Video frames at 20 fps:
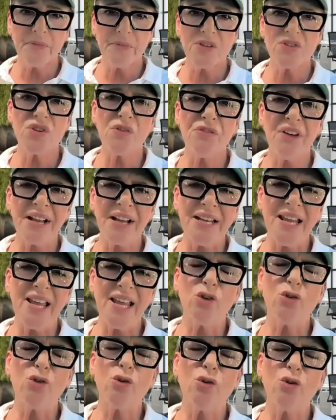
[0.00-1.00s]
So find
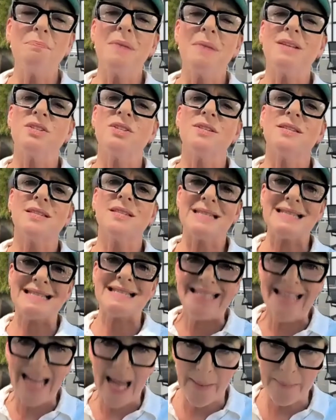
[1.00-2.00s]
incremental
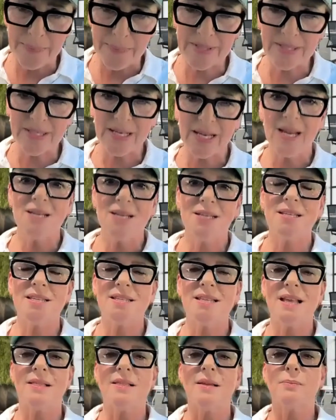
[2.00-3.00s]
steps to
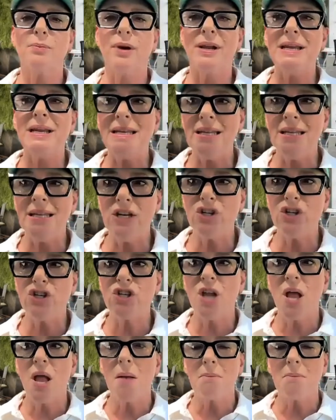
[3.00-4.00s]
celebrate
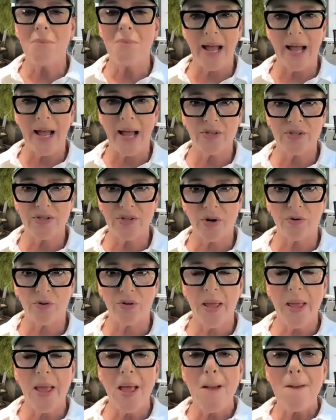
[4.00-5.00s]
each
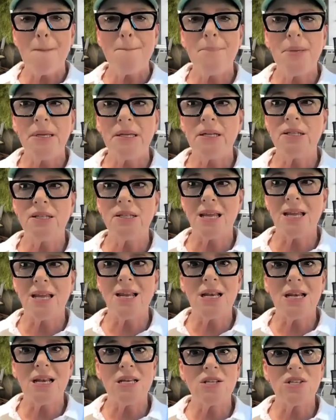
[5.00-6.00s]
milestone. Build
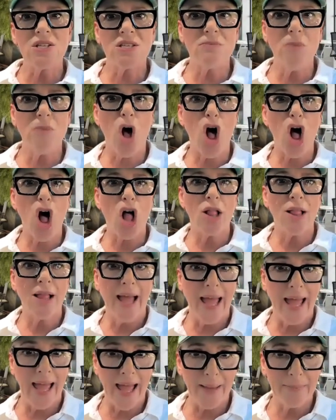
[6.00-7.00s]
in small
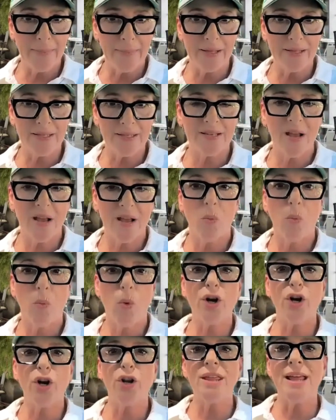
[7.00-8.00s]
habits.
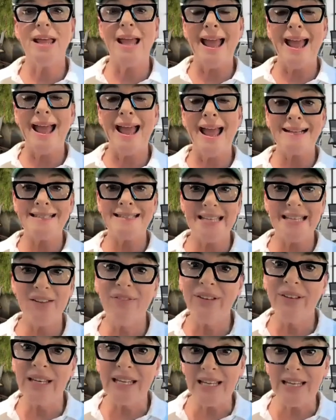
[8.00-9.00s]
What are the
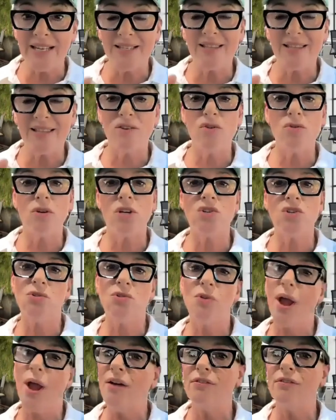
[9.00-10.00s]
activities that you can
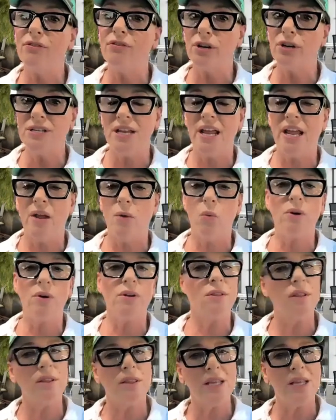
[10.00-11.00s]
do every day?
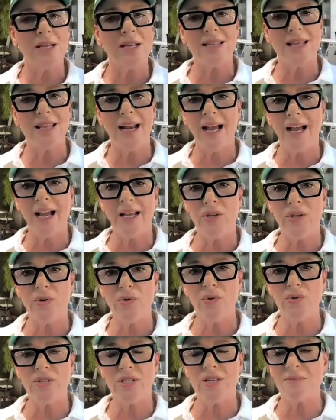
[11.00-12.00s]
One of the things that I
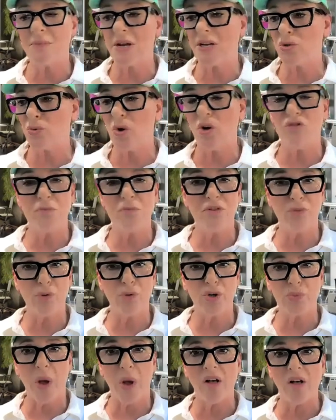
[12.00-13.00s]
use is my 12
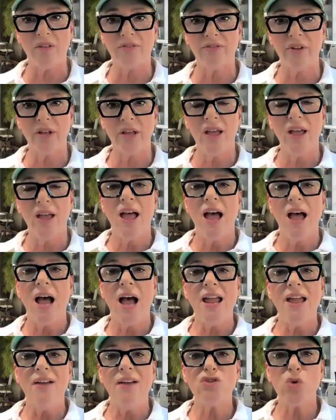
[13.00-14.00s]
before 12.
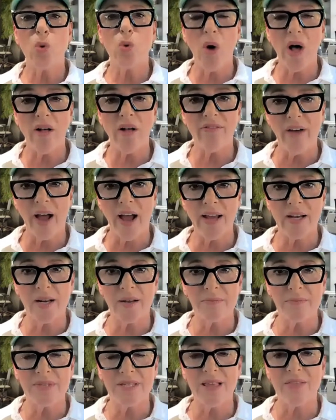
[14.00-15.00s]
I have 12
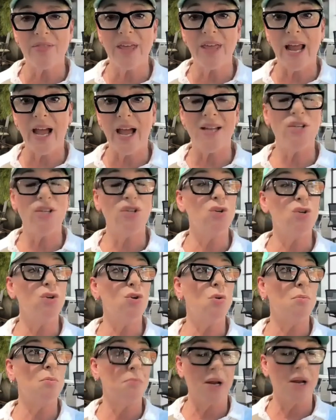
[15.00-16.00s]
items that I
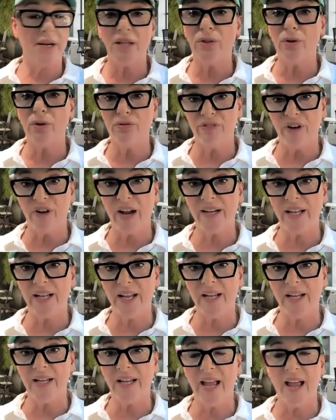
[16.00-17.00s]
do Monday through
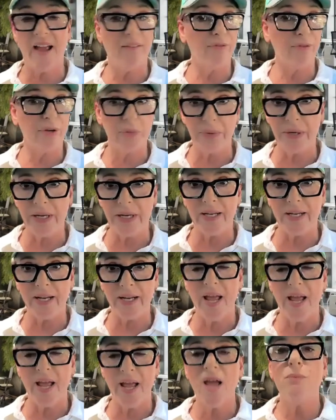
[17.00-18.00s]
Friday every
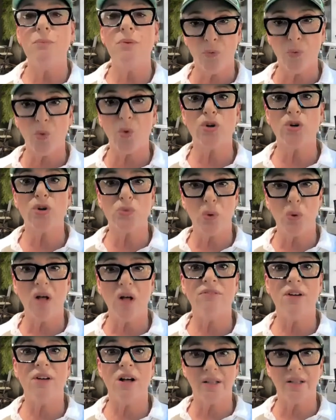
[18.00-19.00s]
week before
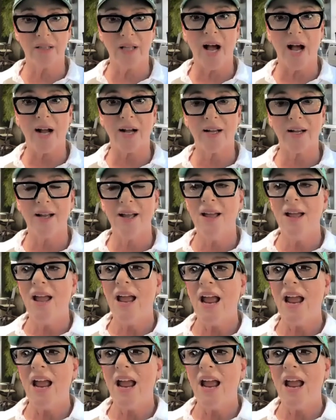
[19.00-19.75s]
12 o'clock.